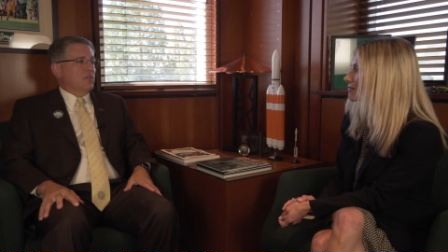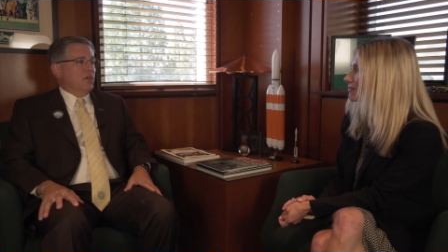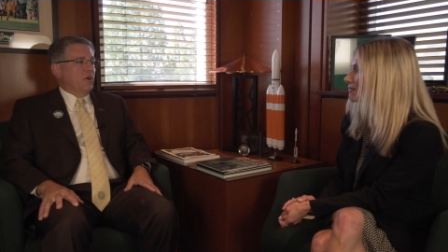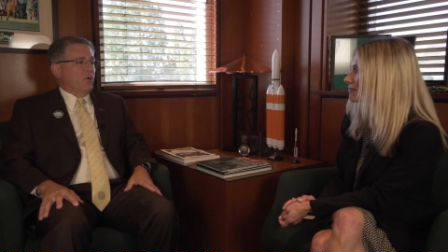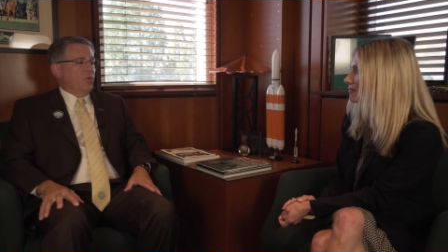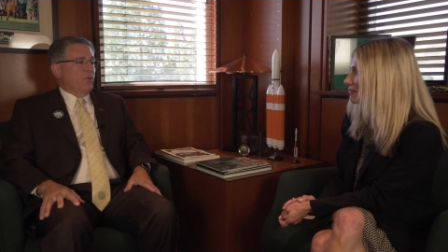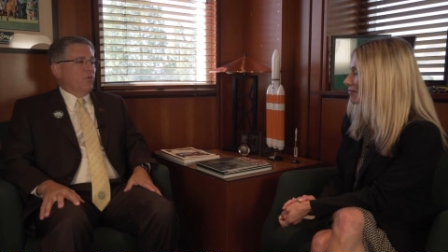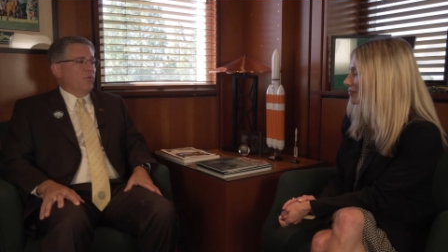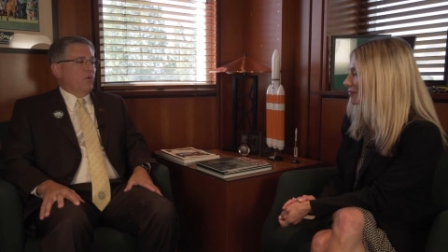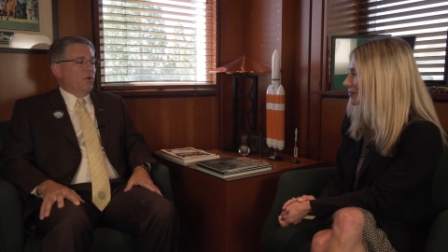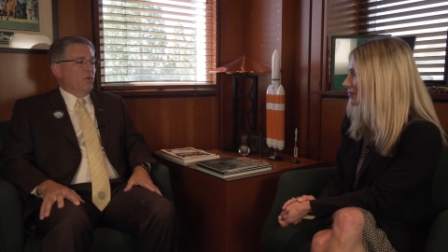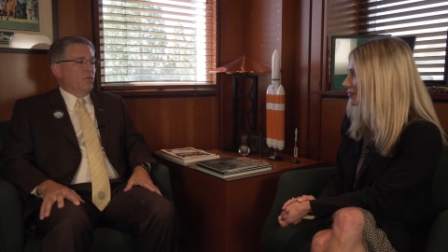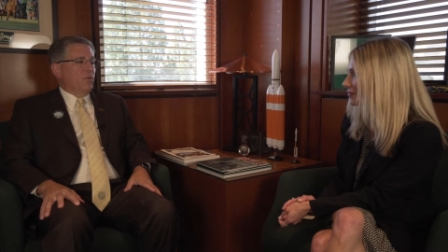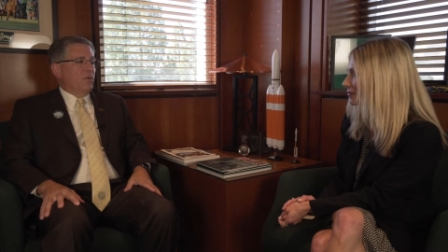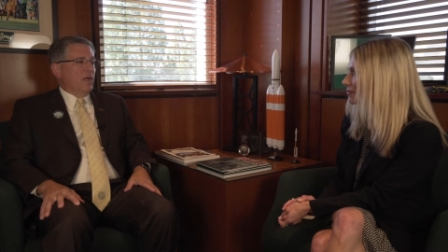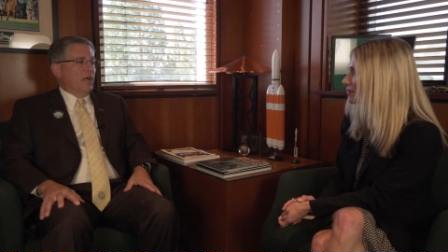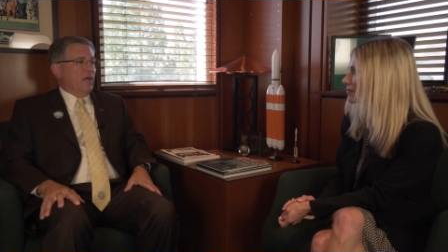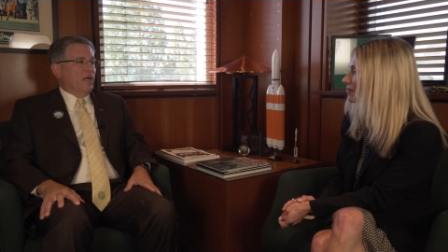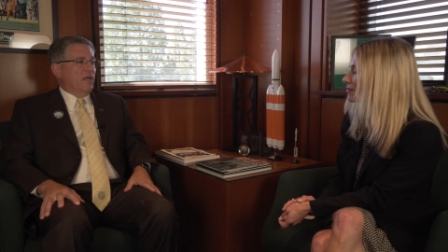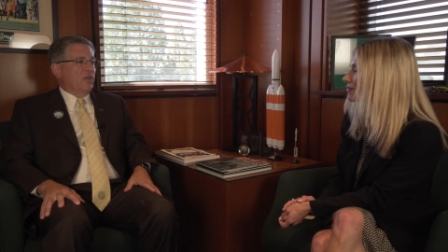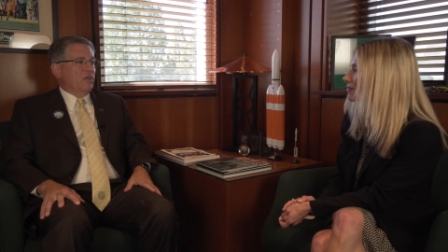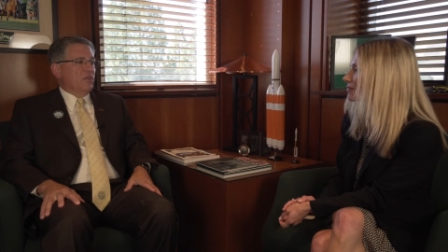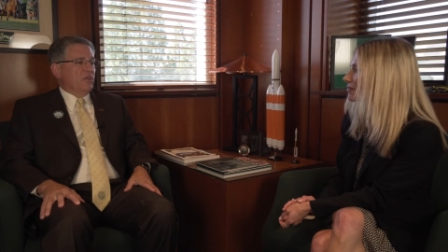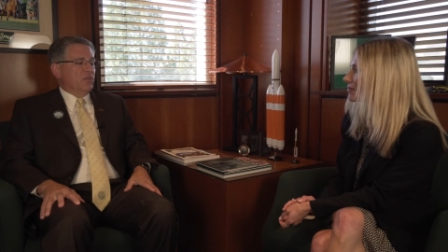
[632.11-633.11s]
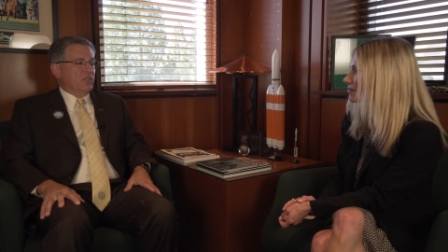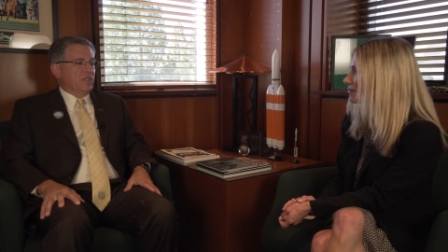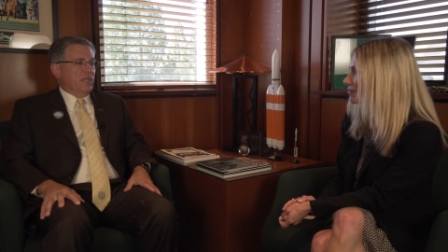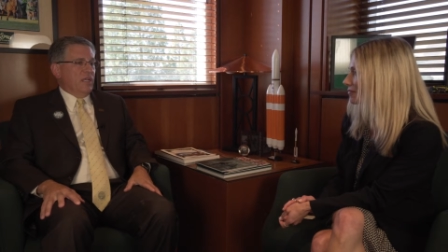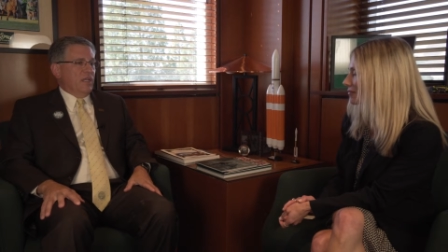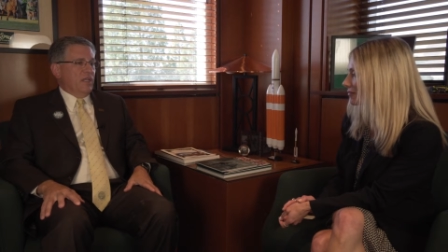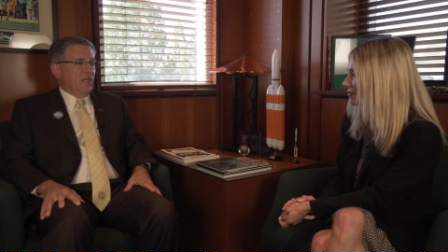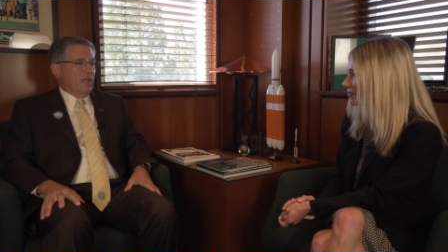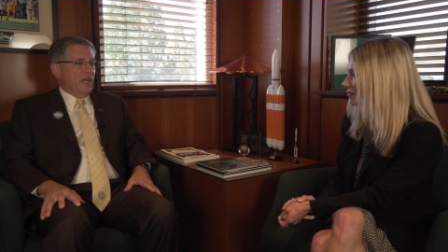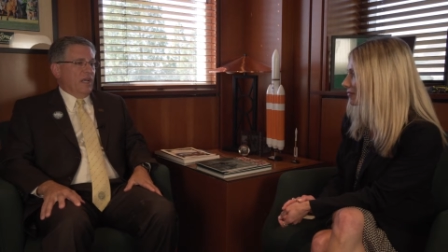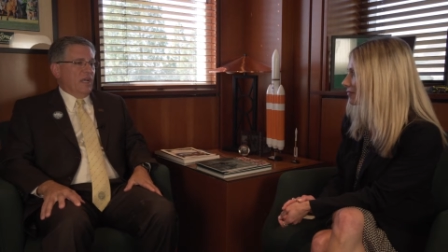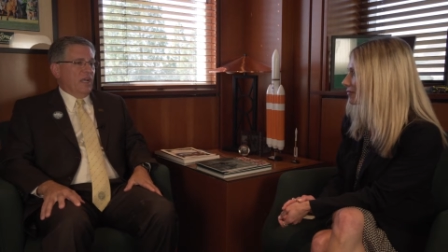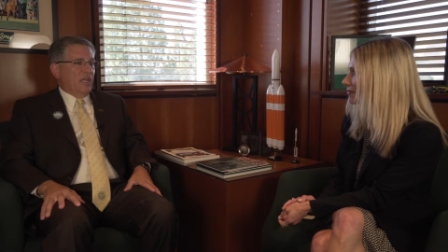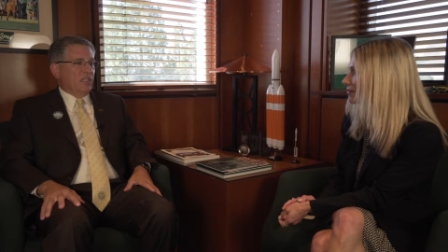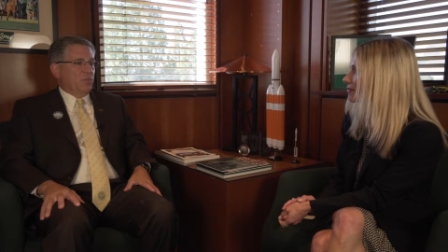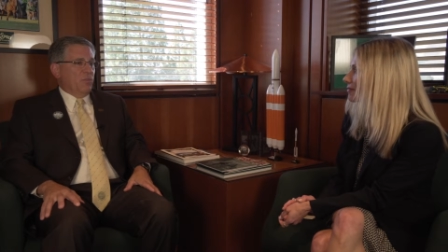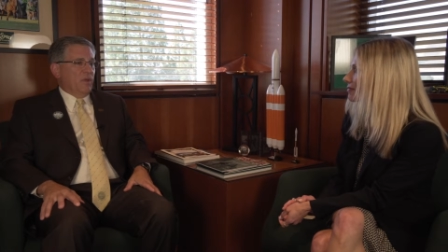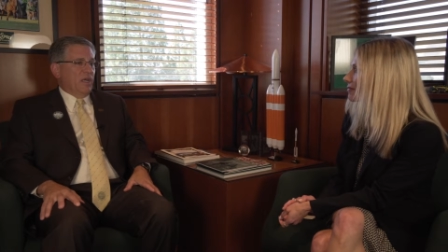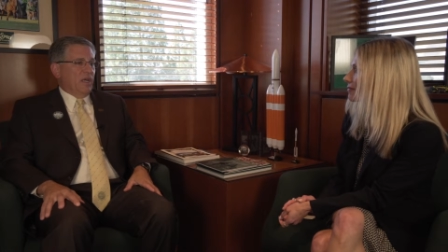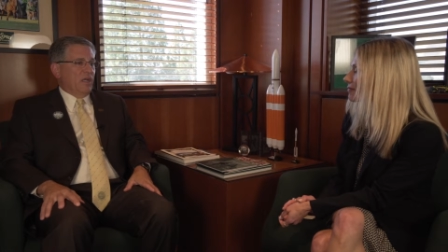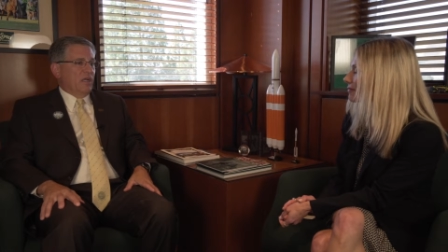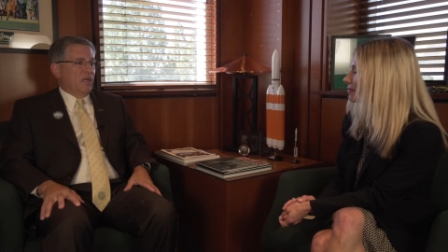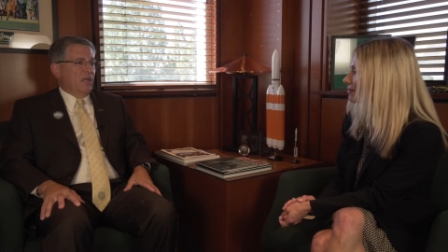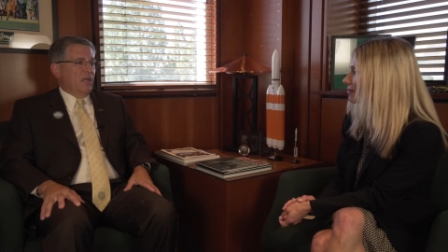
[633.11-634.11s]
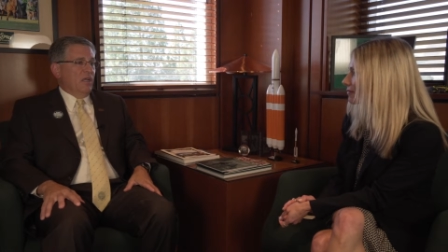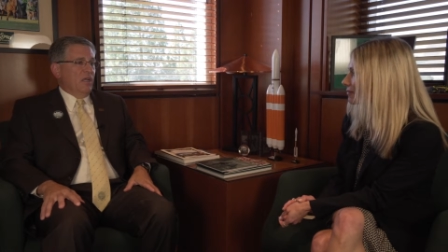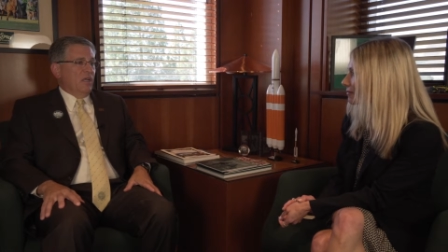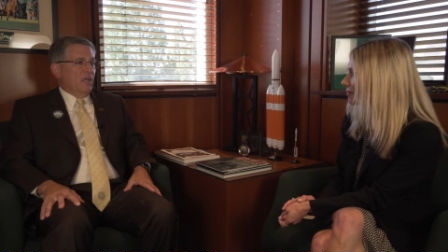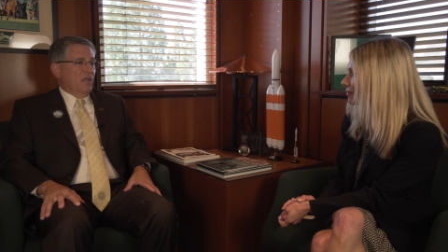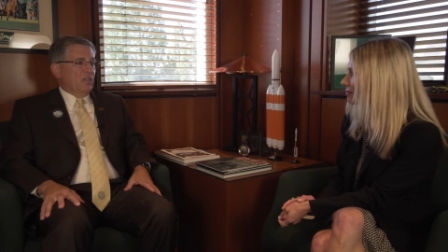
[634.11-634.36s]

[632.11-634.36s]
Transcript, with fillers: go through, but I understand that aspect.